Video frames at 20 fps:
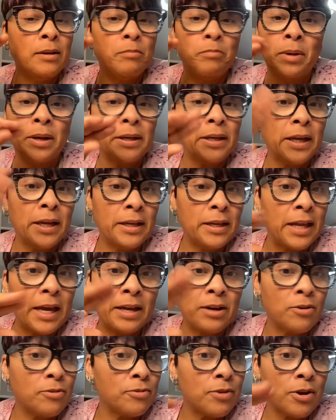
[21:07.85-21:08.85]
but he they
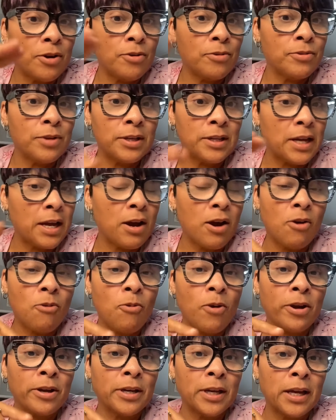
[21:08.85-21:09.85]
don't know that they are
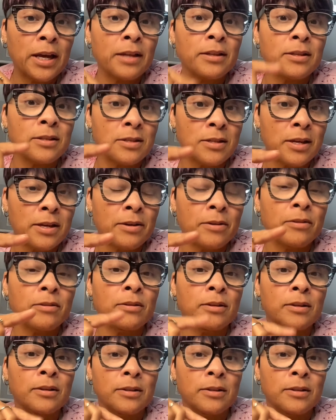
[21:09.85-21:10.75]
working together still.